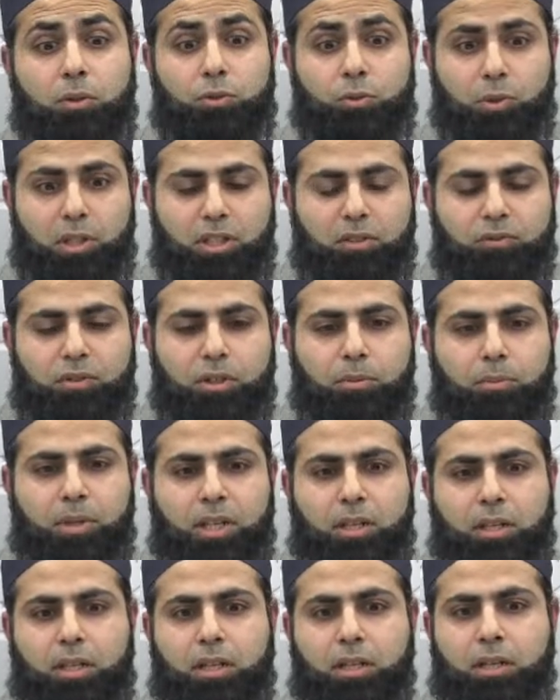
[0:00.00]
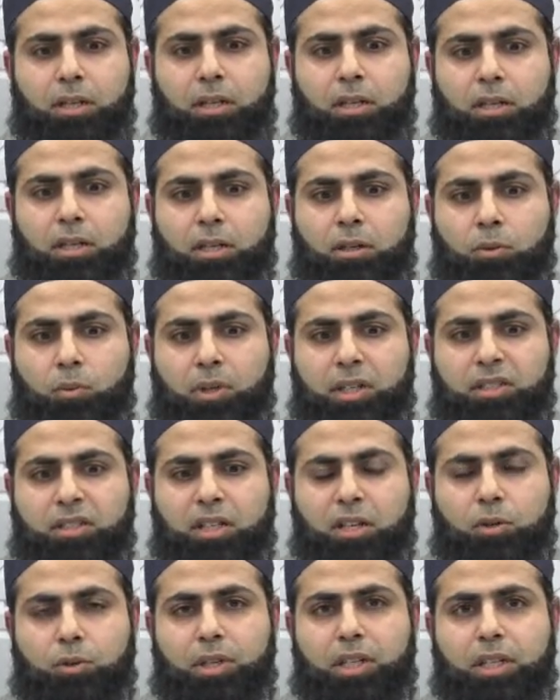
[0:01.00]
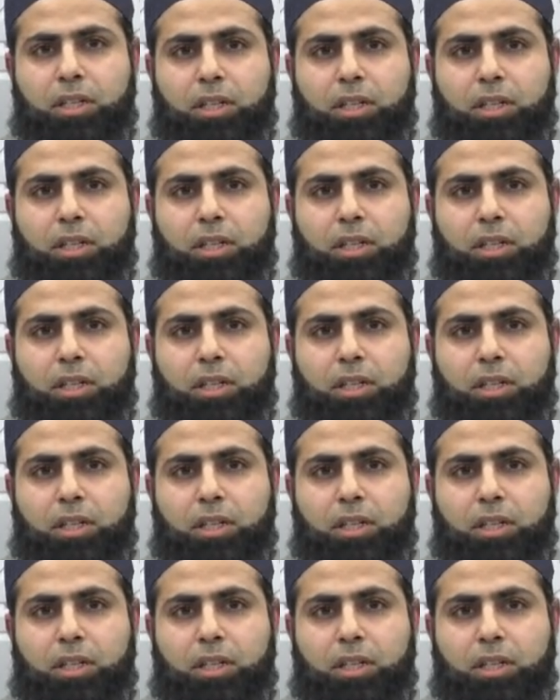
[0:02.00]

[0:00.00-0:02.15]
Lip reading: I was working for the bank, I worked out